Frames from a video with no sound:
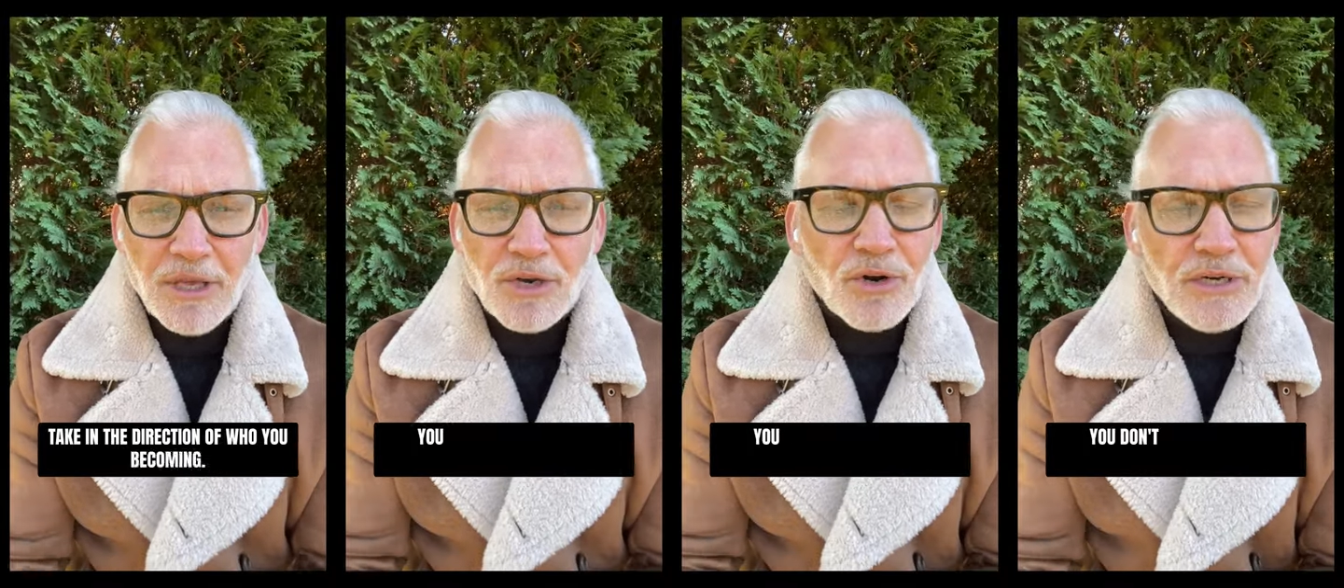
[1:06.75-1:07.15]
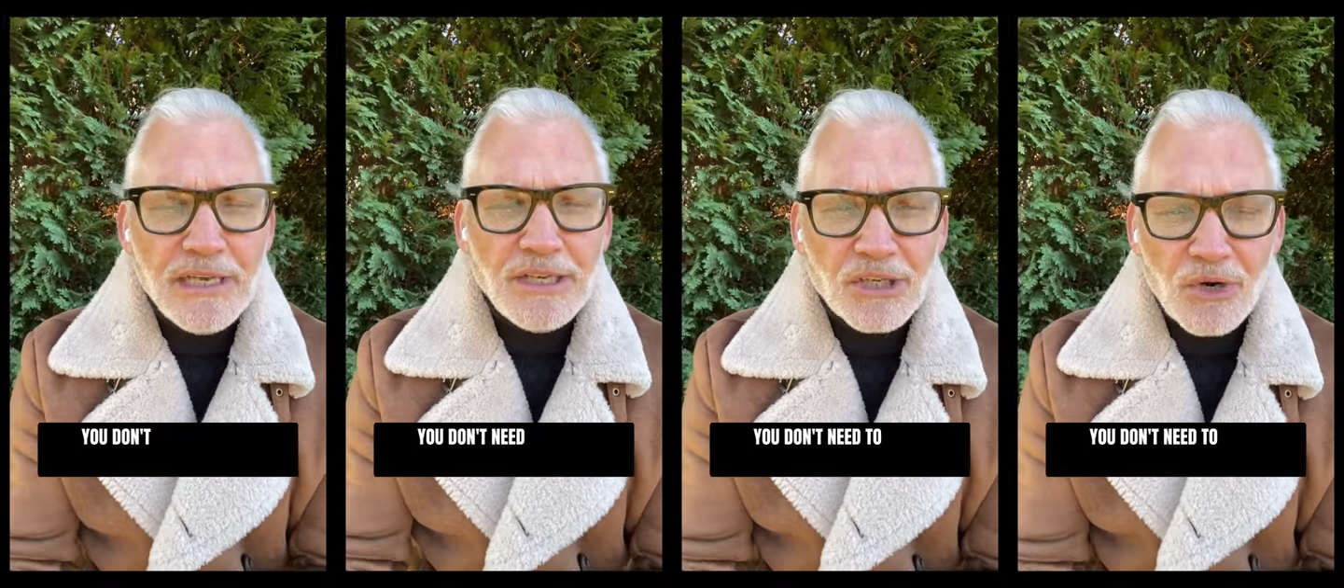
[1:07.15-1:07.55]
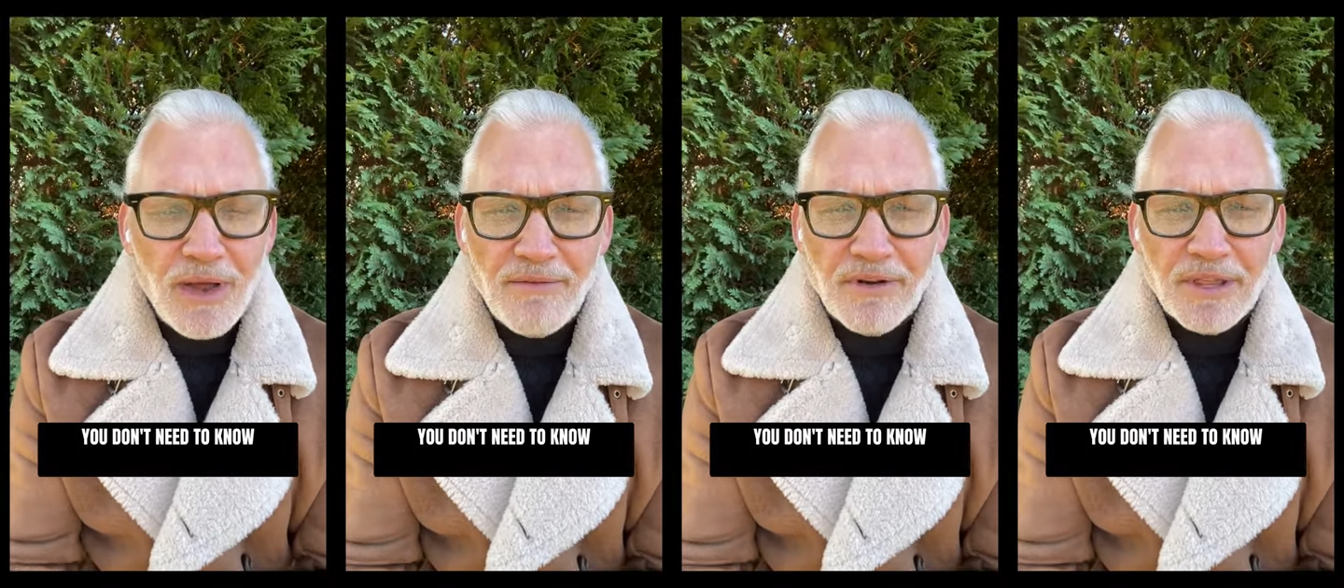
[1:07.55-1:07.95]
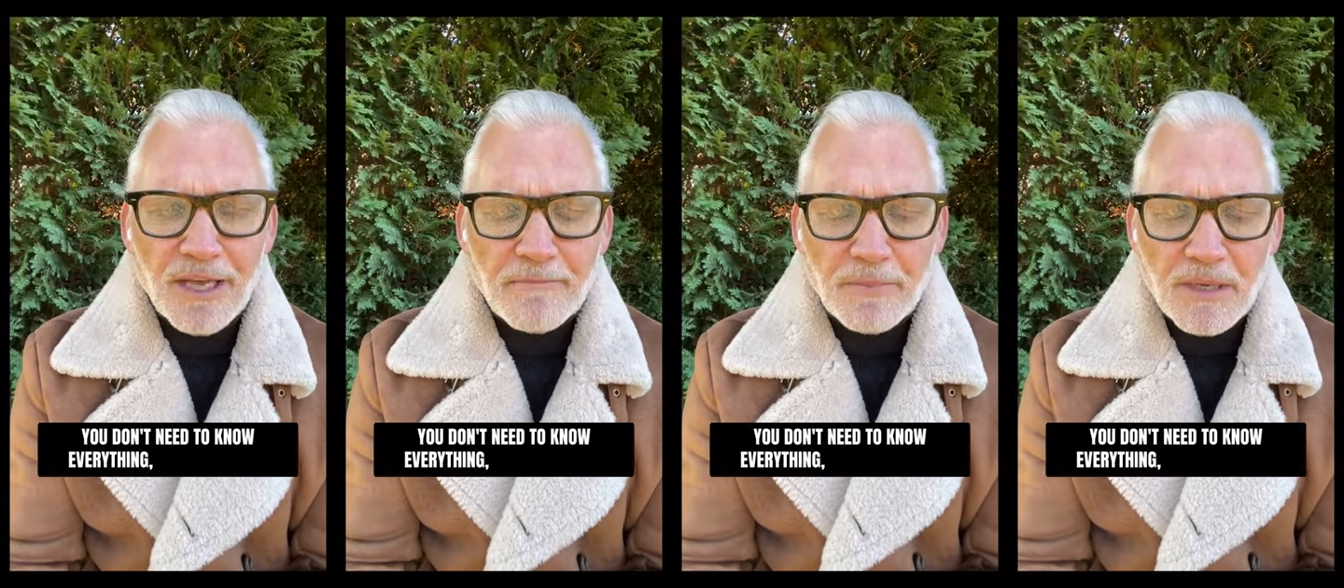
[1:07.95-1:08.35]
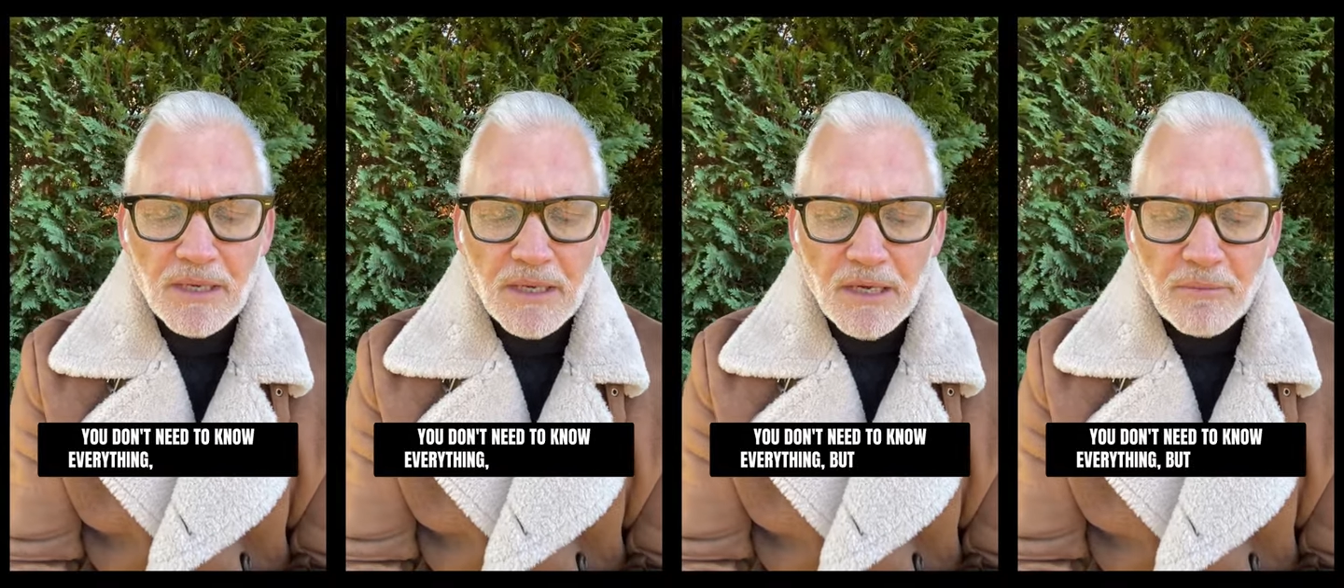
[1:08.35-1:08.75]
You don't need to know everything.
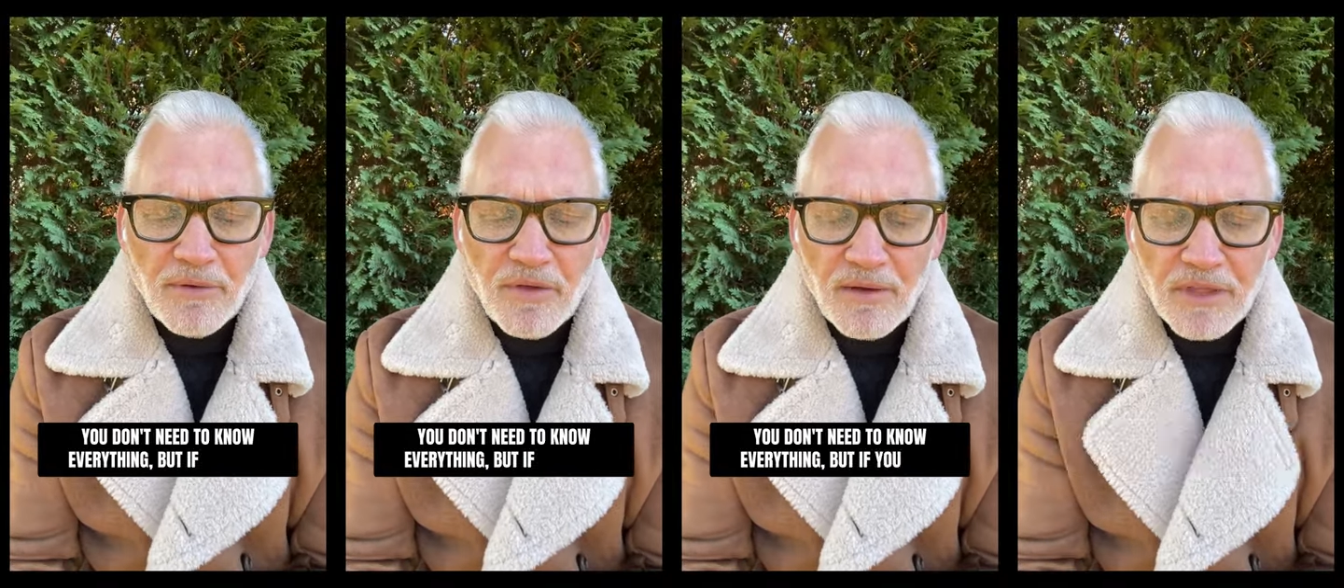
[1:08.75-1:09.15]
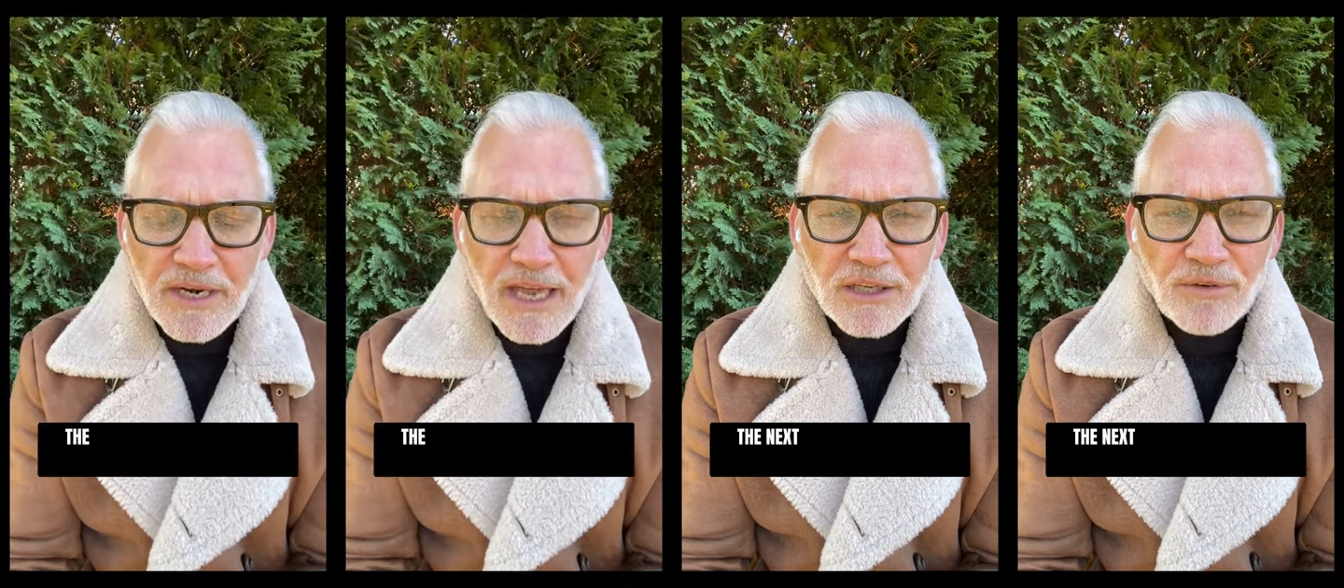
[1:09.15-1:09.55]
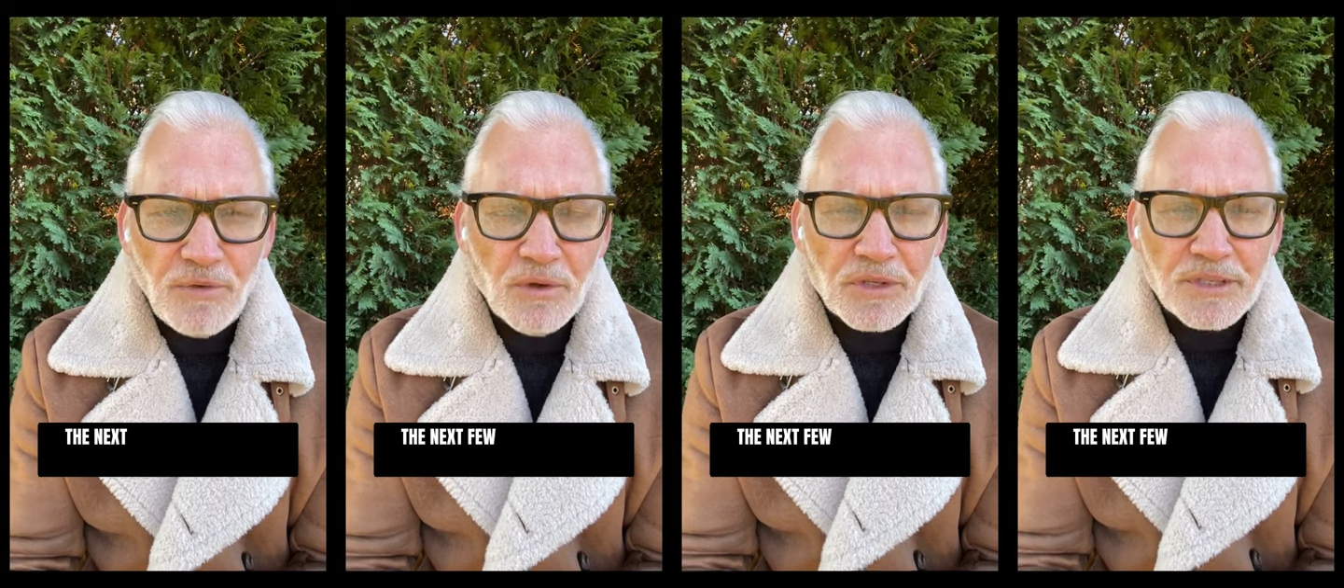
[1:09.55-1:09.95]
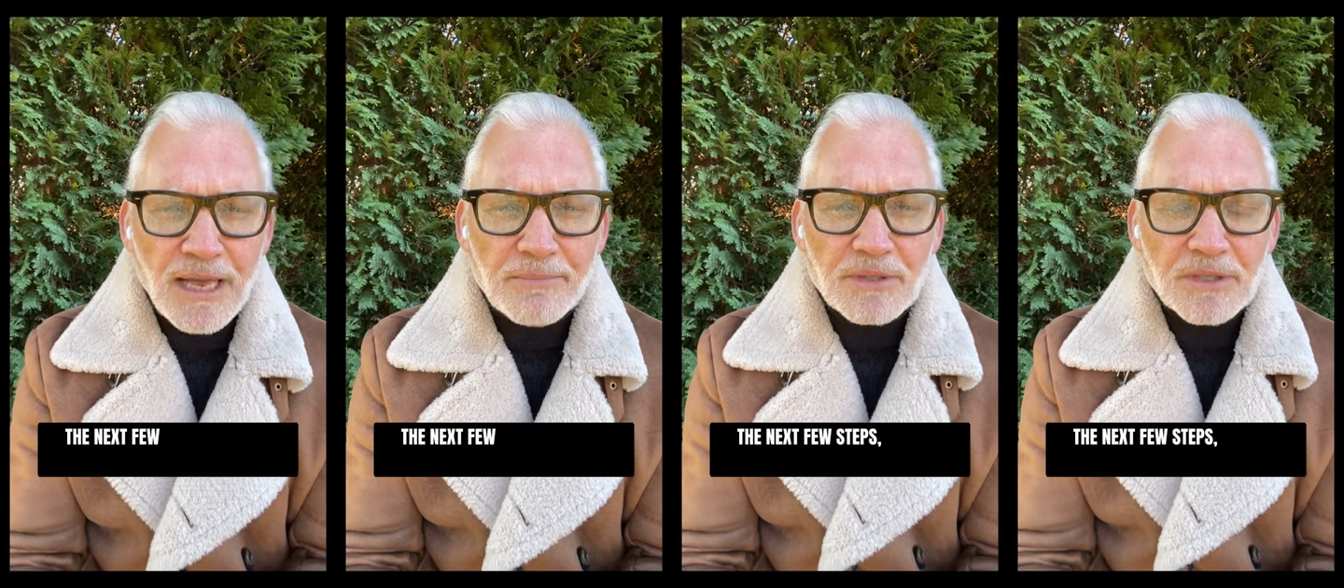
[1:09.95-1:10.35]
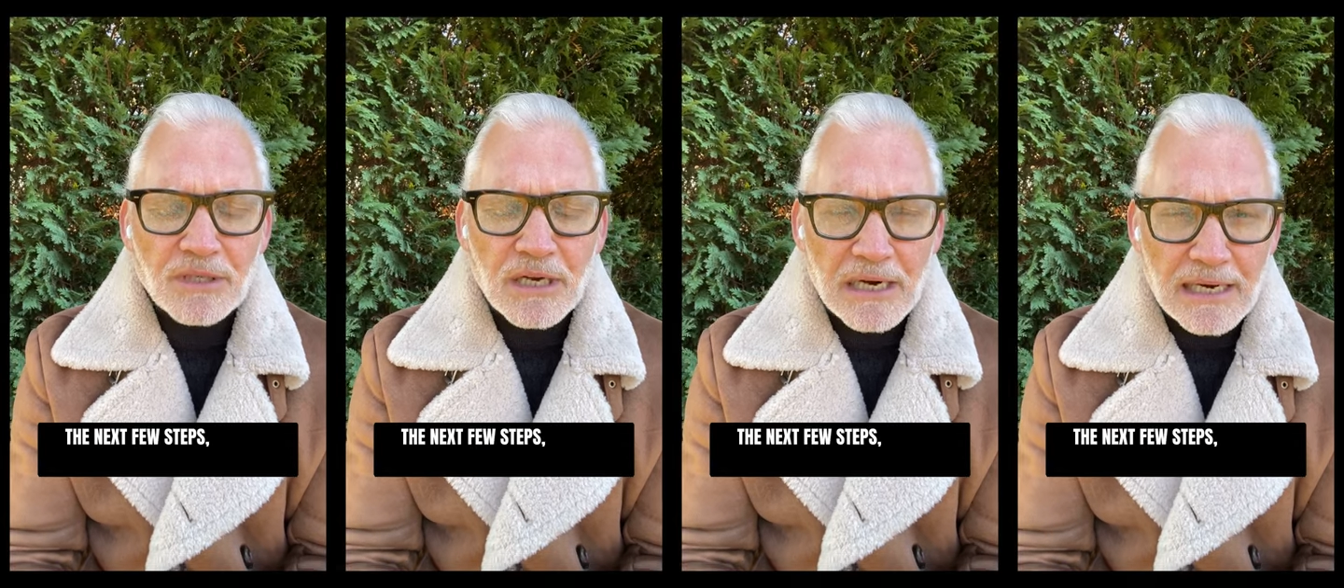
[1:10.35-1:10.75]
But if you have the next few steps
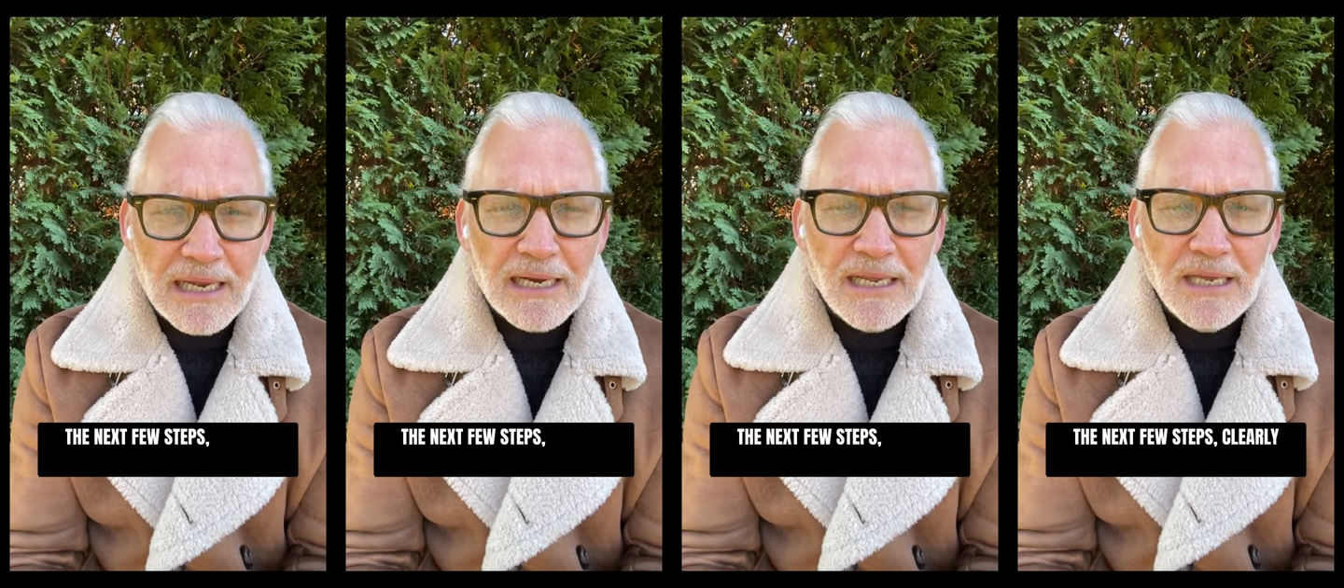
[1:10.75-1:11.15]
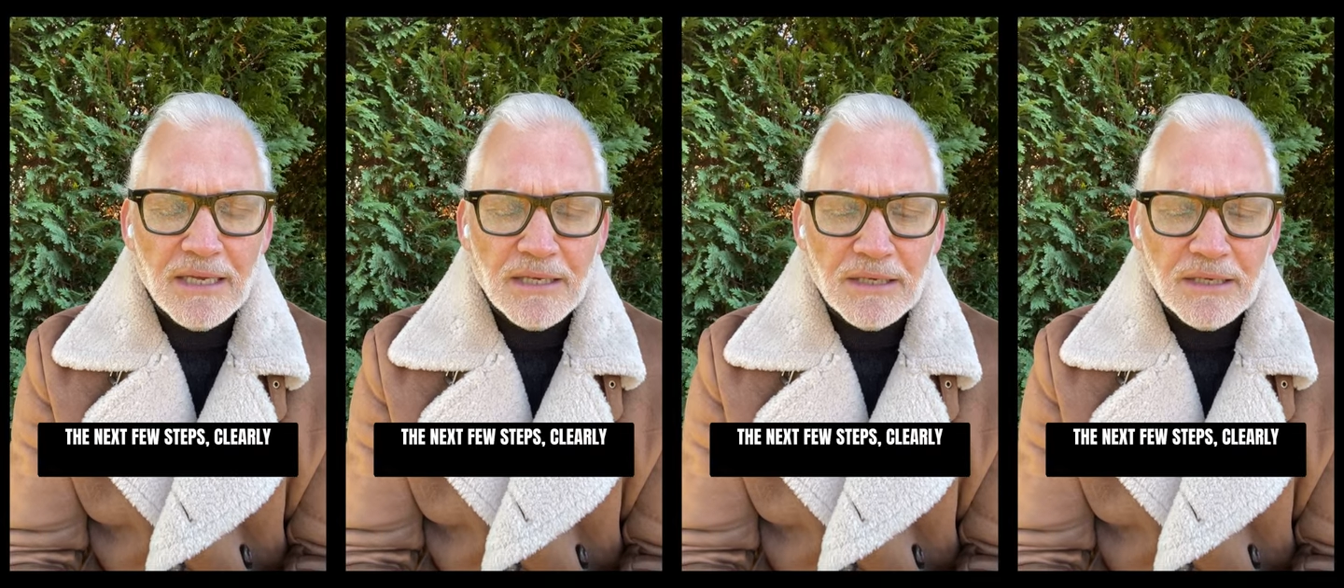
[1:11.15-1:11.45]
clearly